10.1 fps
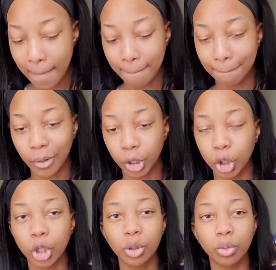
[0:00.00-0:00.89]

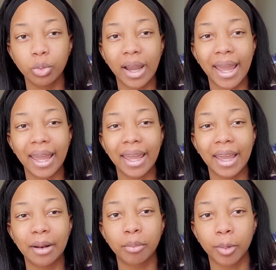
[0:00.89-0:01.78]
blue
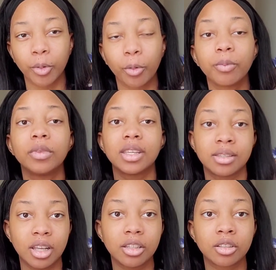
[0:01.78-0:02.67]
and purple. This
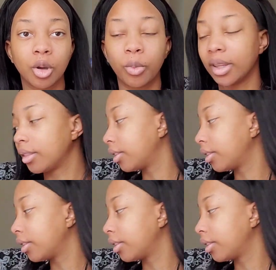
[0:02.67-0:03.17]
does go with,